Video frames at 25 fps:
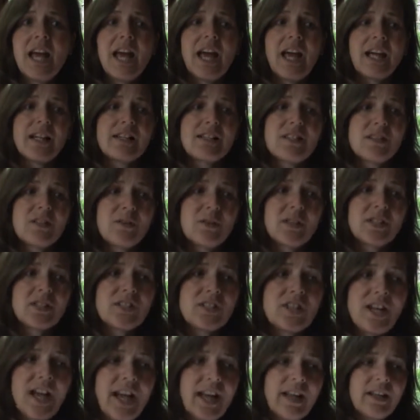And so a
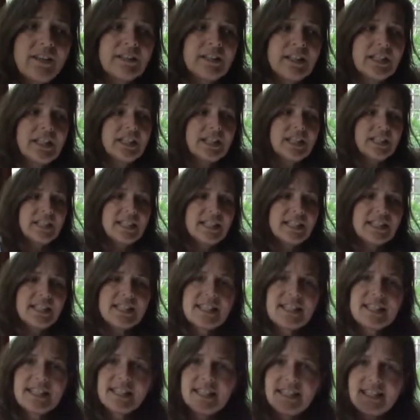child
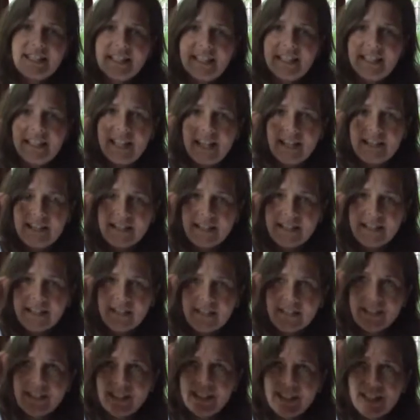doesn't
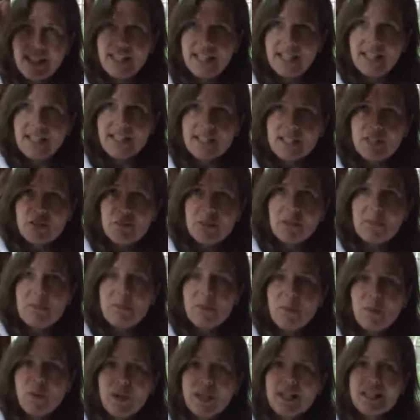necessarily need it to be
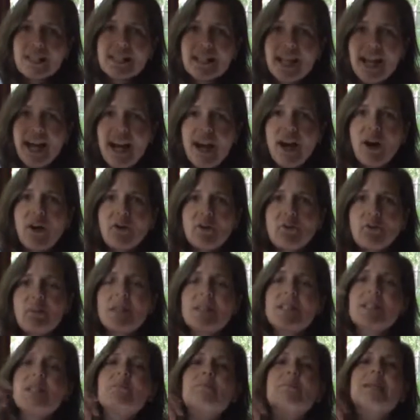pointed out,
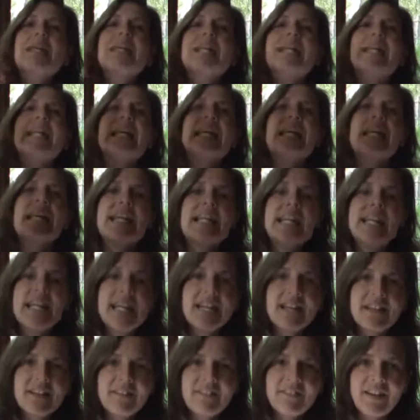but to be in
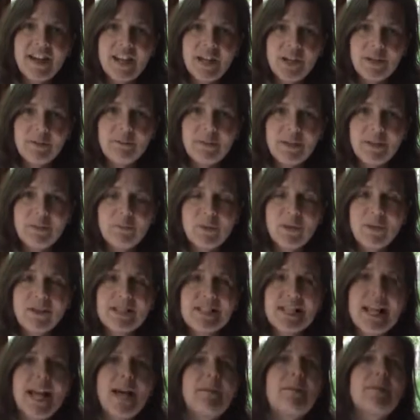the environment where
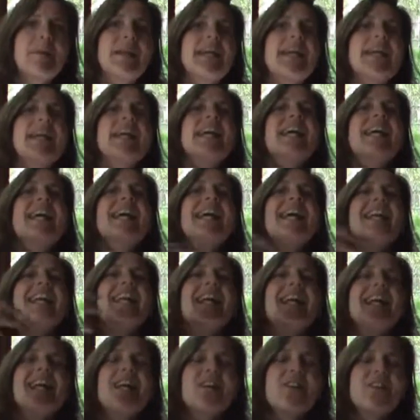it's happening and
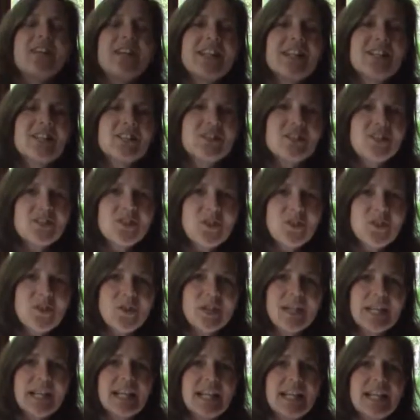hearing the
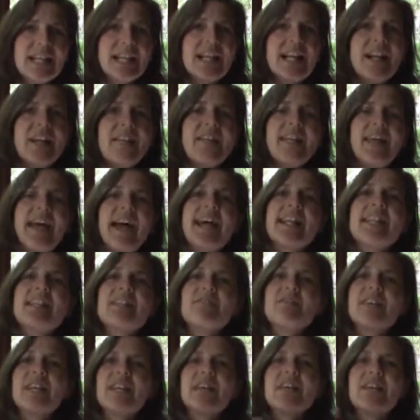story,
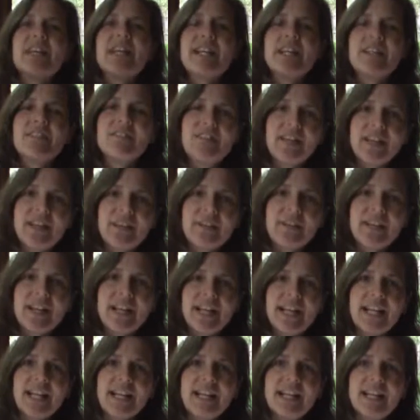that's very
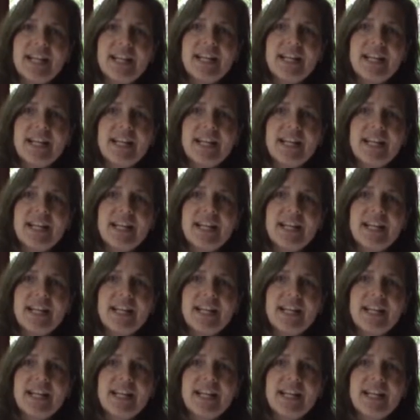invigorating.